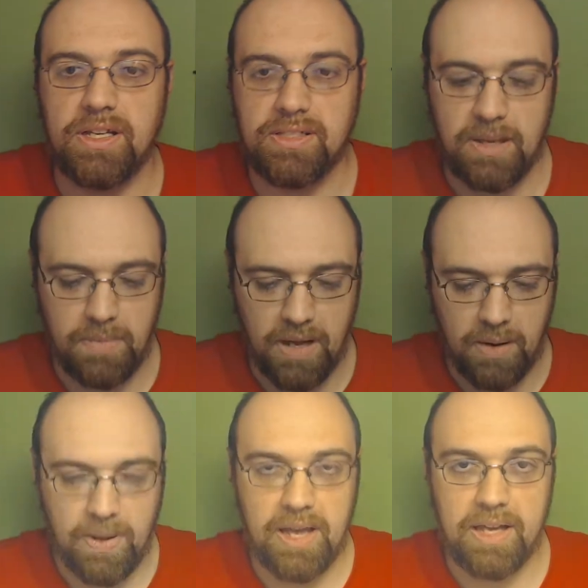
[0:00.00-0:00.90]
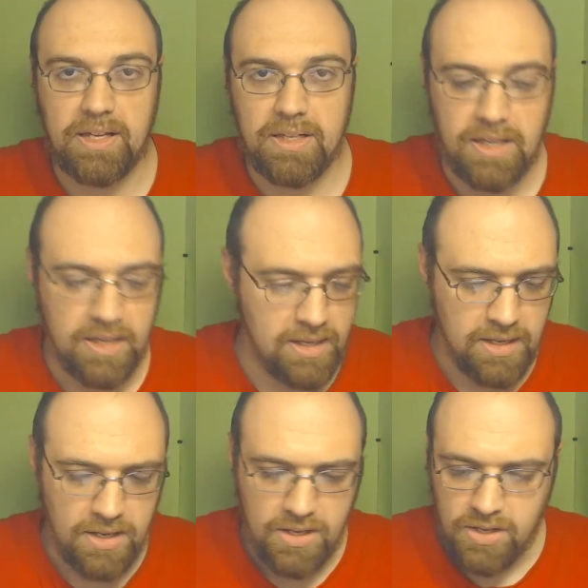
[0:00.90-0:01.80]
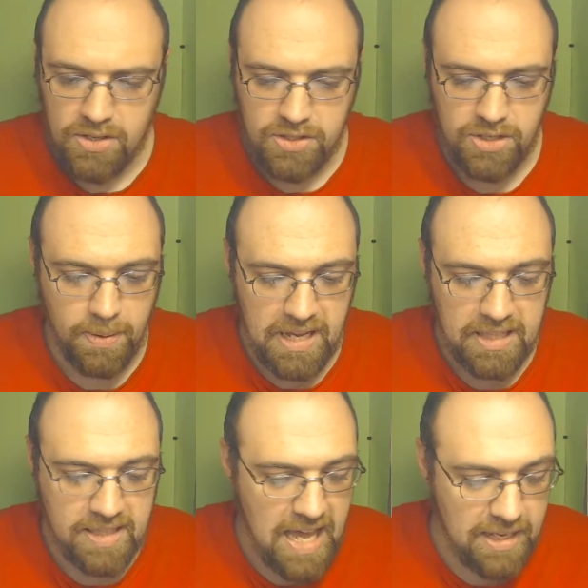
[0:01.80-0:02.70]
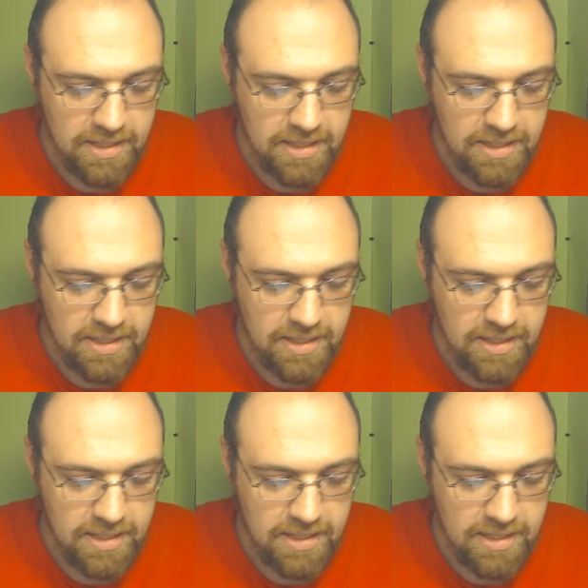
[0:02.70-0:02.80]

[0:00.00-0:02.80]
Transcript: my way. So we got that.